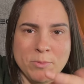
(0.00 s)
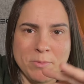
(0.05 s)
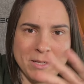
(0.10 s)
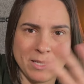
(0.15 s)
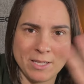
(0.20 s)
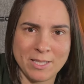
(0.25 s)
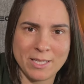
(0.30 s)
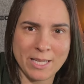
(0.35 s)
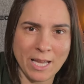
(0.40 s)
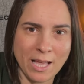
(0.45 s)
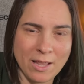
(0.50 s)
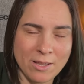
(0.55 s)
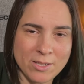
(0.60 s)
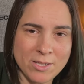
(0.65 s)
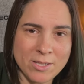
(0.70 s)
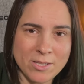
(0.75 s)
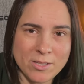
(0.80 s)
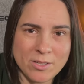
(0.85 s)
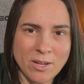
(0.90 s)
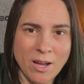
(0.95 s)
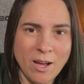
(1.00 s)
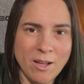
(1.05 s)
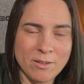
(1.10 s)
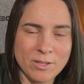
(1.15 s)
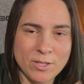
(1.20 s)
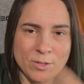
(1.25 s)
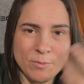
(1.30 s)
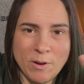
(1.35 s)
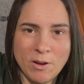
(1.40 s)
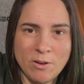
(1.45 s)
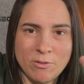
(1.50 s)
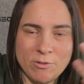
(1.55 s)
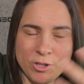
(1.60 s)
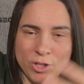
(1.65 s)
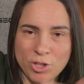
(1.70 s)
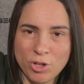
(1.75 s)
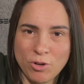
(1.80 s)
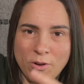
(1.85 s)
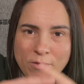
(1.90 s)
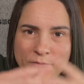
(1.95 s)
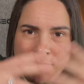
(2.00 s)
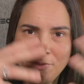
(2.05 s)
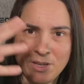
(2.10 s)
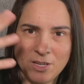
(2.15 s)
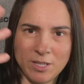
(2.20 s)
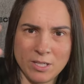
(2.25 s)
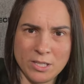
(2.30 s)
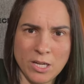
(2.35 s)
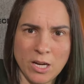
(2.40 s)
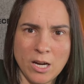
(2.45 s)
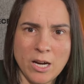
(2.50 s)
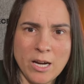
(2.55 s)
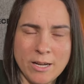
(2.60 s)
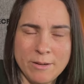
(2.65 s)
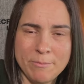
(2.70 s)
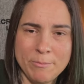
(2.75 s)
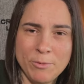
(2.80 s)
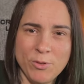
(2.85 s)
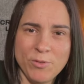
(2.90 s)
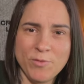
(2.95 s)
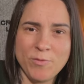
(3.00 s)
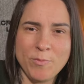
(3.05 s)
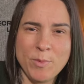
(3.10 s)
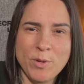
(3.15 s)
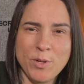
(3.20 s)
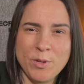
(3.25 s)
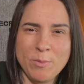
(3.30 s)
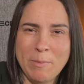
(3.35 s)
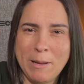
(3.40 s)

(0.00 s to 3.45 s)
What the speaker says: been a skeleton dial as well to show off the entire movement.